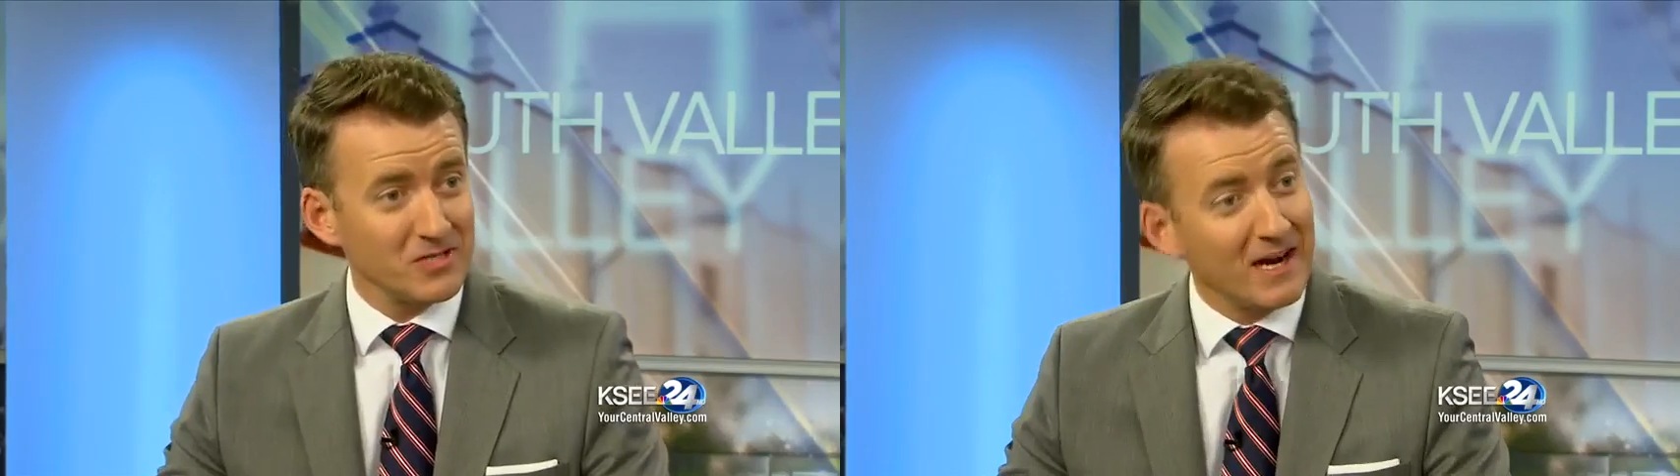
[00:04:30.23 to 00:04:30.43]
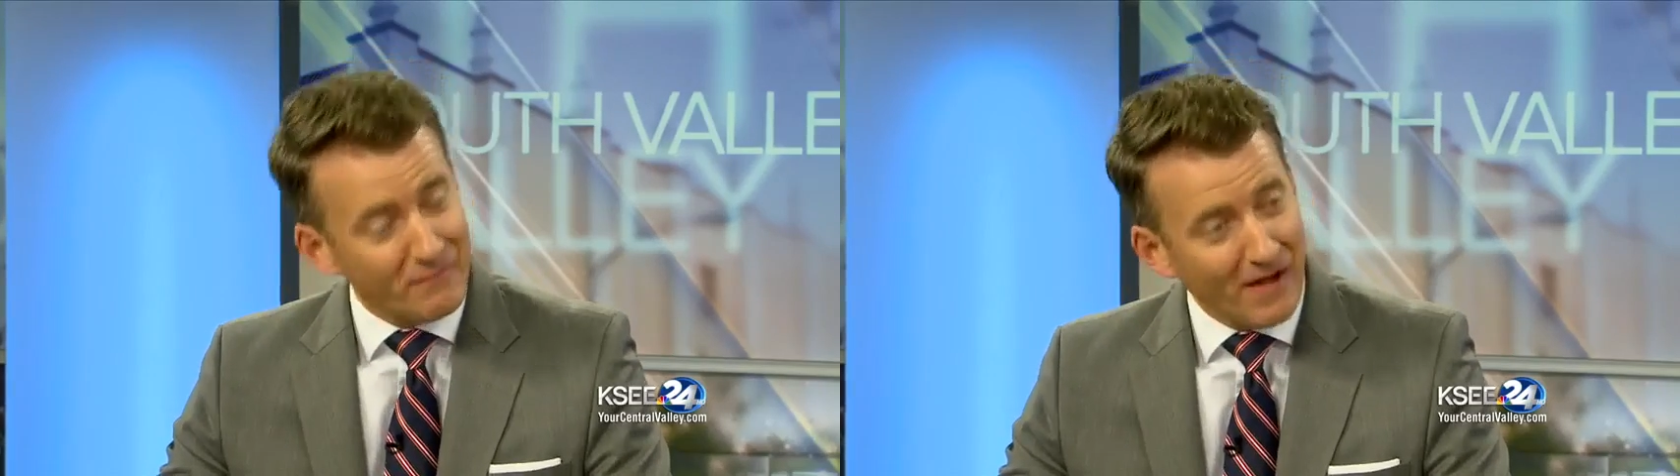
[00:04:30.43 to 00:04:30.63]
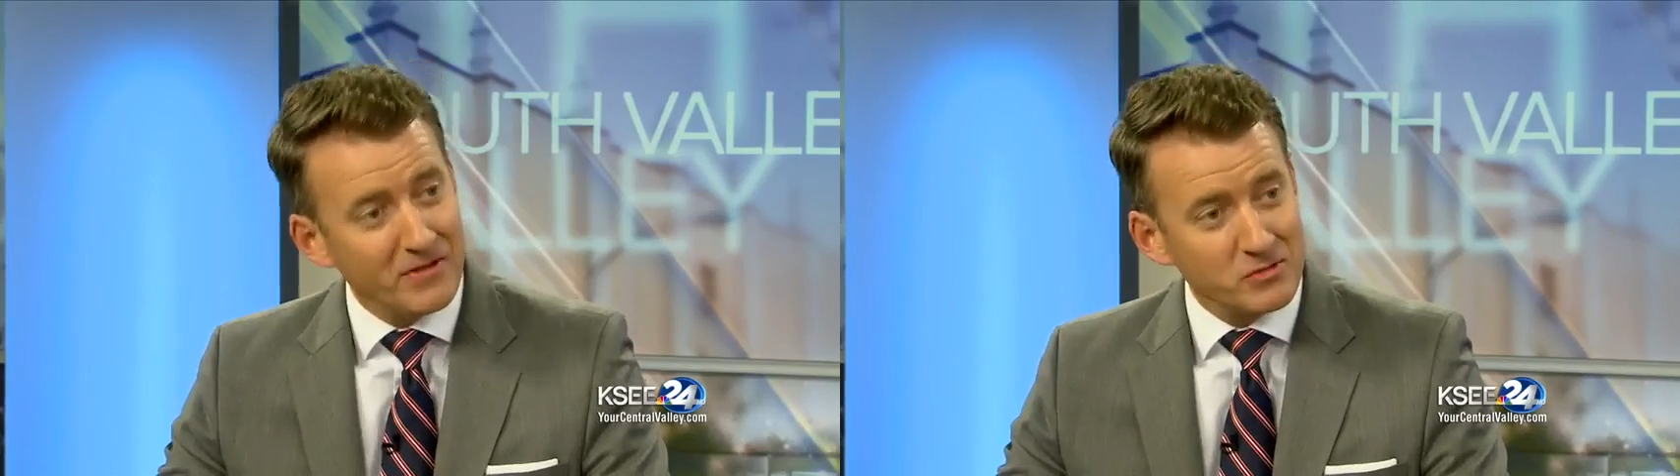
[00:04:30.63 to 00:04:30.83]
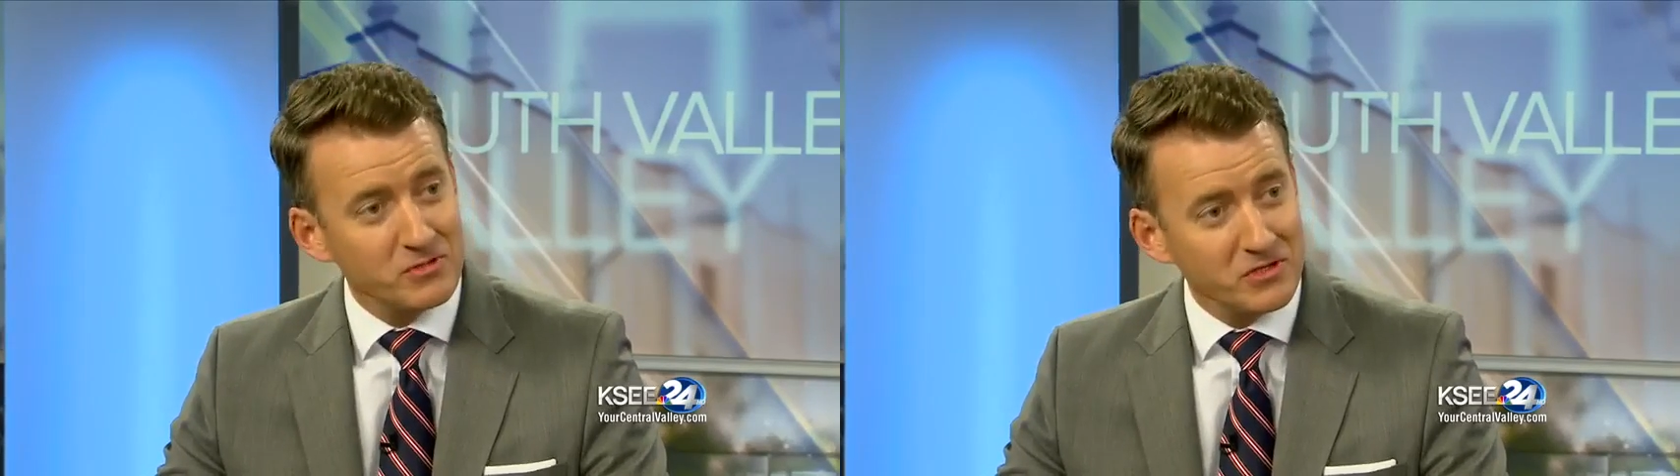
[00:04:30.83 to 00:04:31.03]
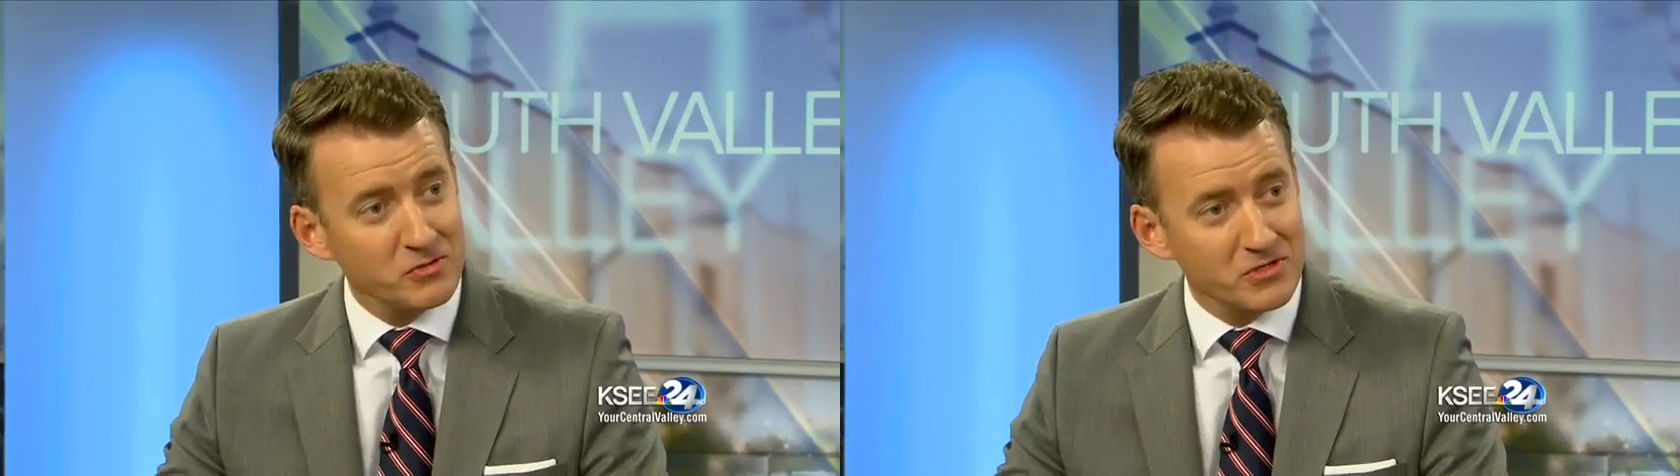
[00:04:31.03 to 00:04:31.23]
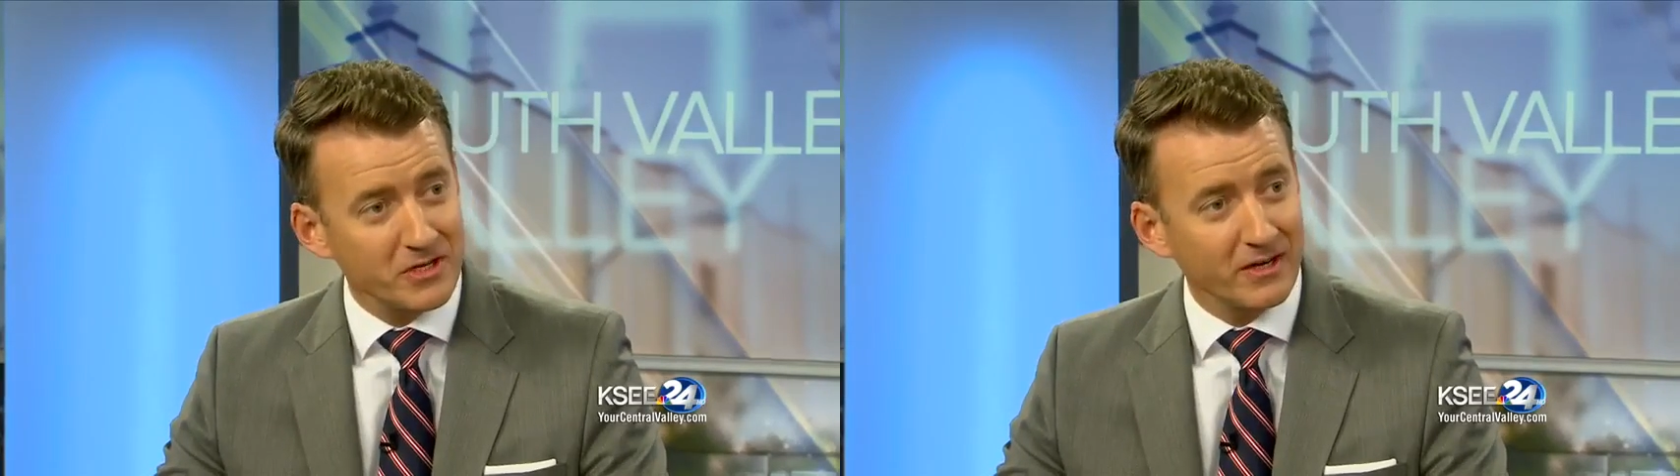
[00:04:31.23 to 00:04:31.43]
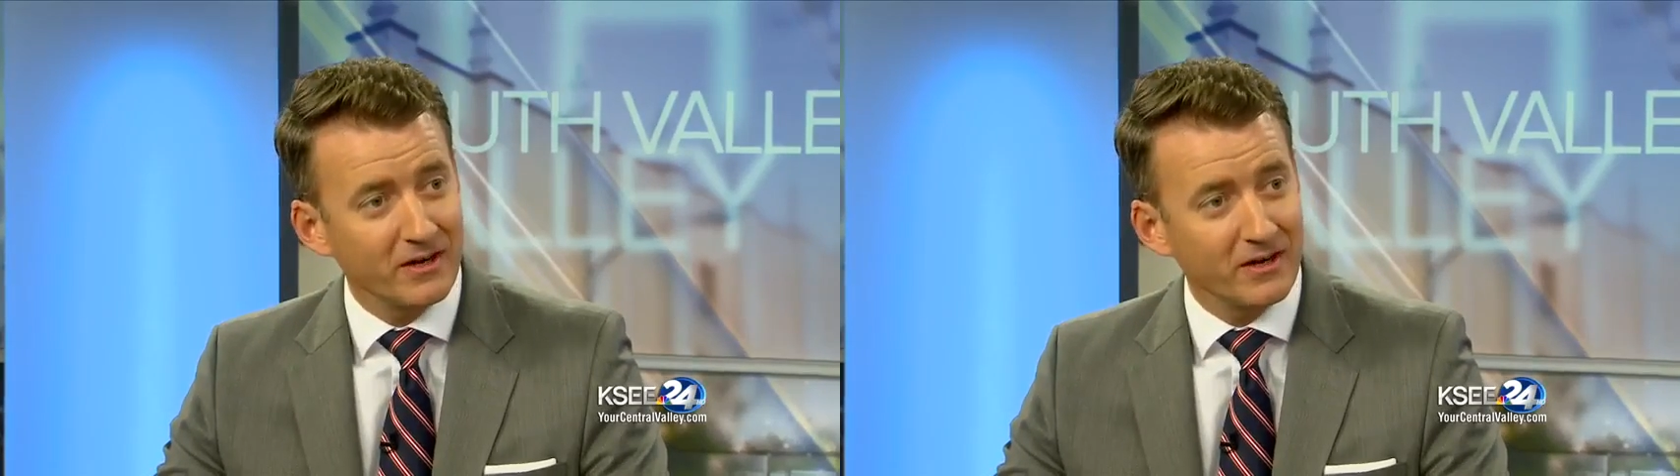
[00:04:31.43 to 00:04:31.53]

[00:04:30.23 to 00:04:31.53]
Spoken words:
And I found this was interesting.